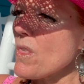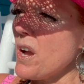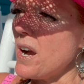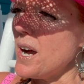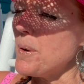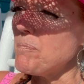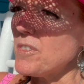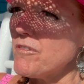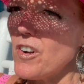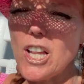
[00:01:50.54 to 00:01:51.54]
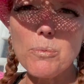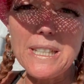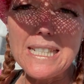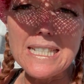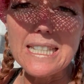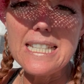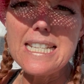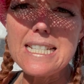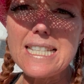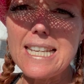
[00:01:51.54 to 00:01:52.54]
um, following his
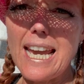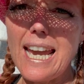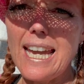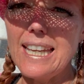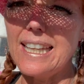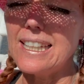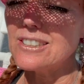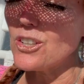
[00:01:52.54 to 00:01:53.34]
leading today. And it's